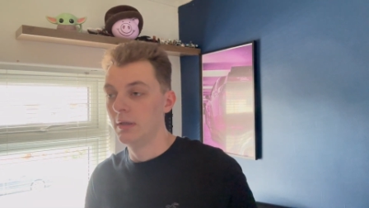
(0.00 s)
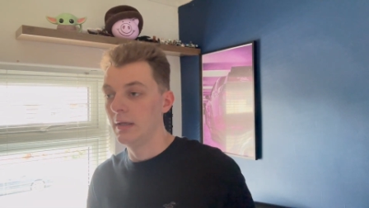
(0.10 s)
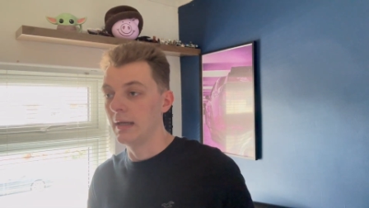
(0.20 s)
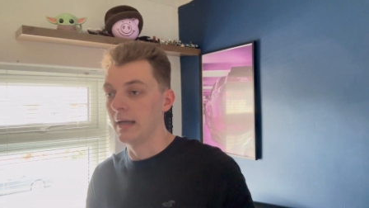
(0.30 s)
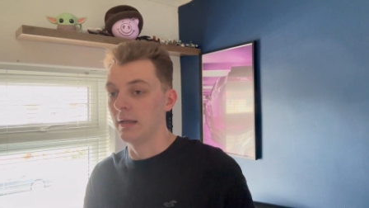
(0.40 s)

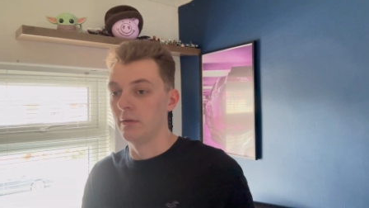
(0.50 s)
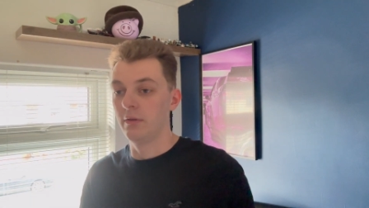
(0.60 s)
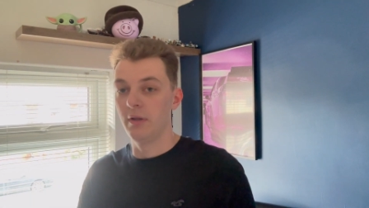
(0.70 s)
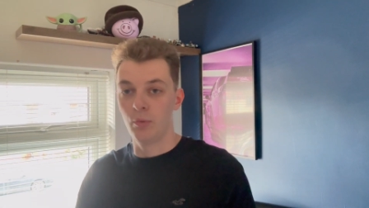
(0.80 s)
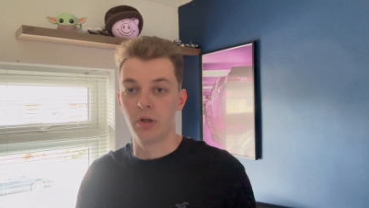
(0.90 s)
and
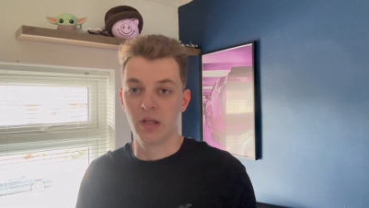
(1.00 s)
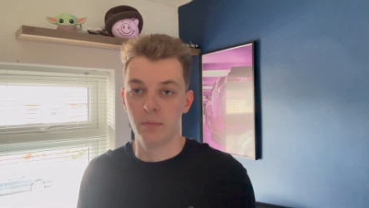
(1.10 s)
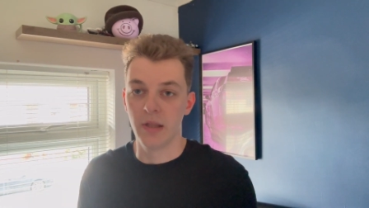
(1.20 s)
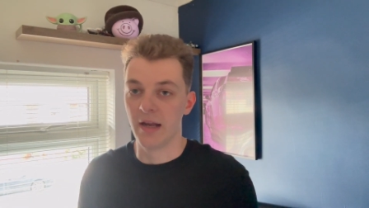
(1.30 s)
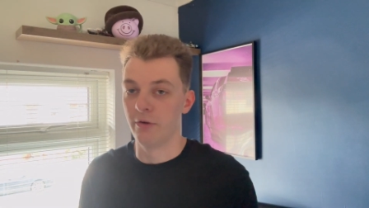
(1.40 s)
they want to keep
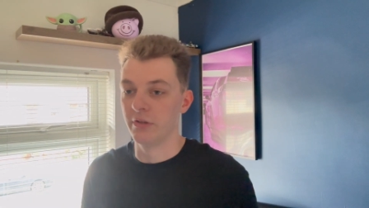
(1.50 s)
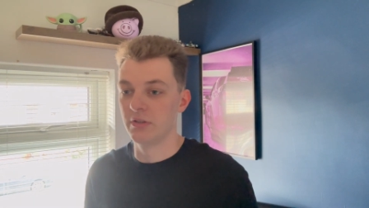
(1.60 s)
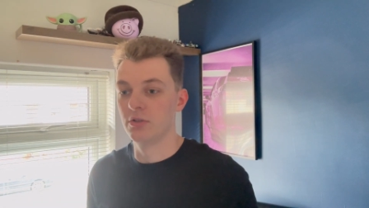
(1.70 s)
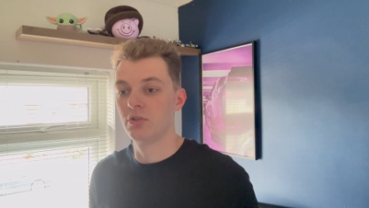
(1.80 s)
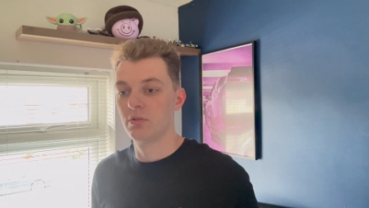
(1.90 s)
the
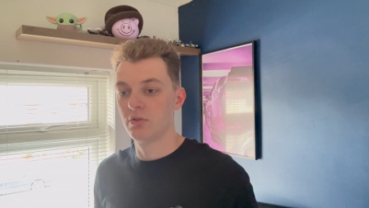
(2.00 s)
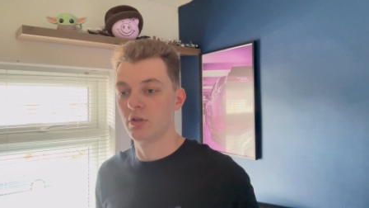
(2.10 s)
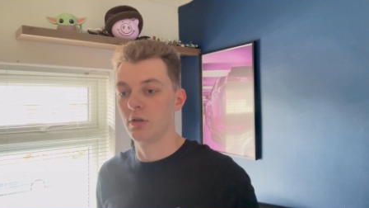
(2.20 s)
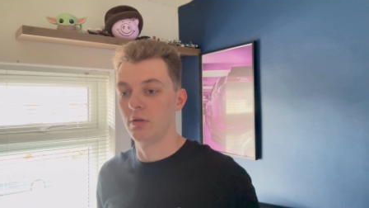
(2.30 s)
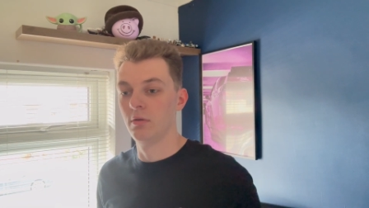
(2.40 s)
heritage.
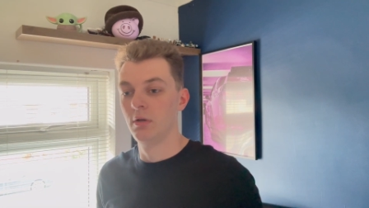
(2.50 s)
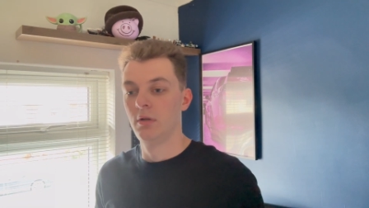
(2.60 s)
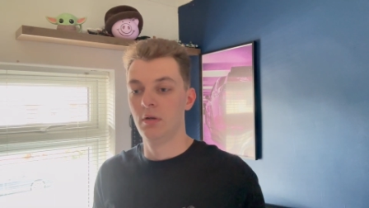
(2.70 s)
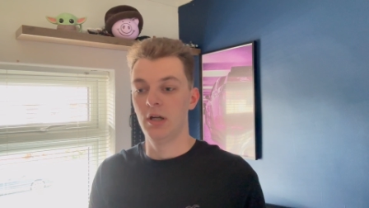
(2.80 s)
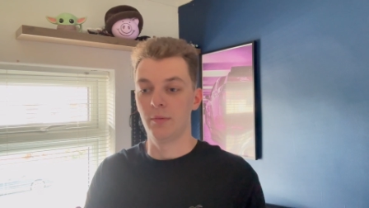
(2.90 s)
So
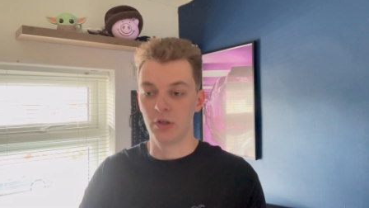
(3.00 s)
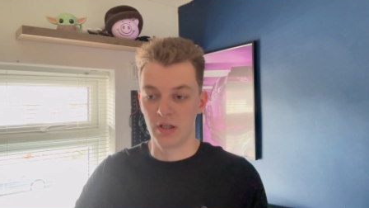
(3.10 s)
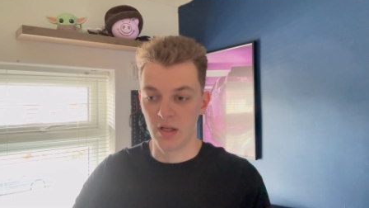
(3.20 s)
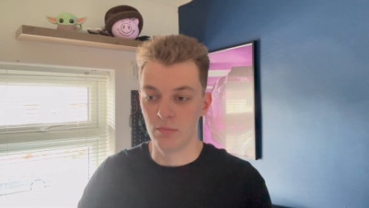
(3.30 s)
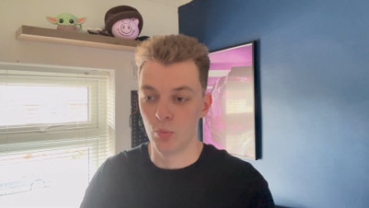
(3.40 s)
I'm going to
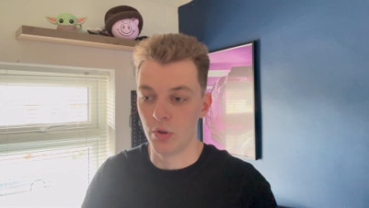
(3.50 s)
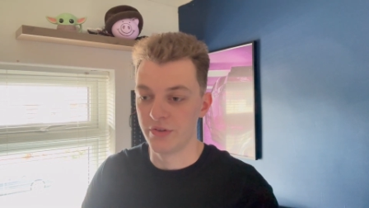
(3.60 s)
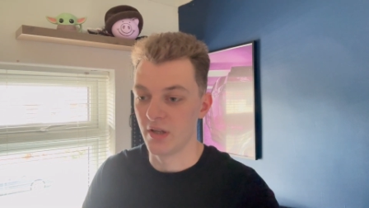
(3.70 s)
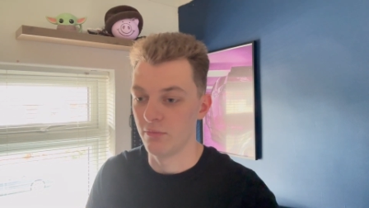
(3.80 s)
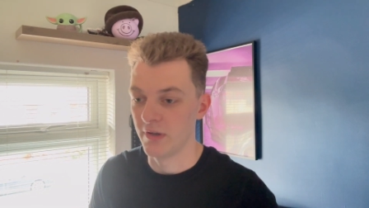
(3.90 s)
keep the
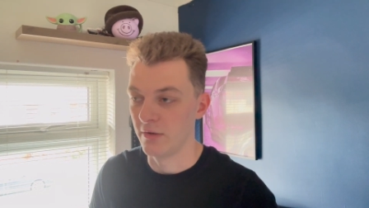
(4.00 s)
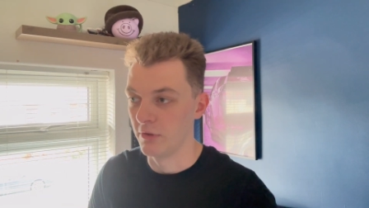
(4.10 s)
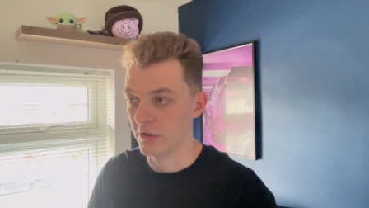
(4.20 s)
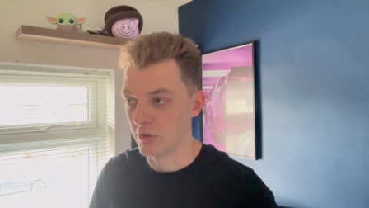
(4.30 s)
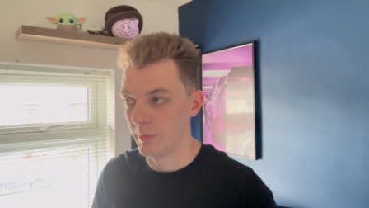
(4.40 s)
110th
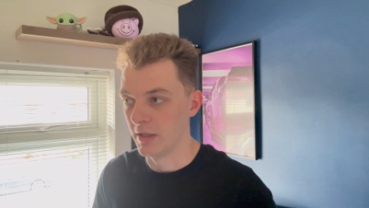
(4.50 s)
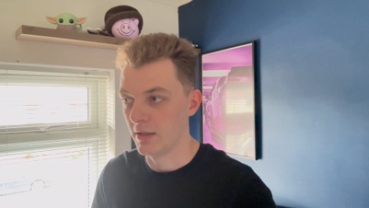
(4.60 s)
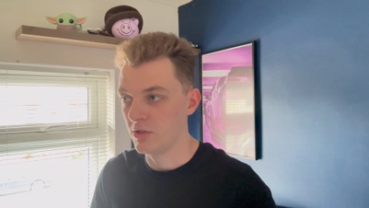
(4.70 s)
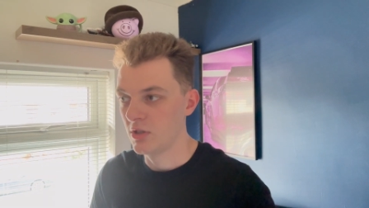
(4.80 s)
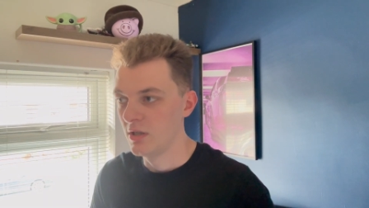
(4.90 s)
anniversary
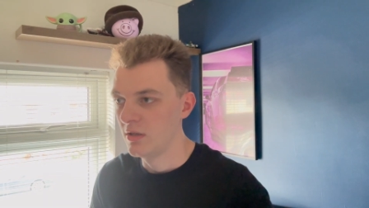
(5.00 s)
package.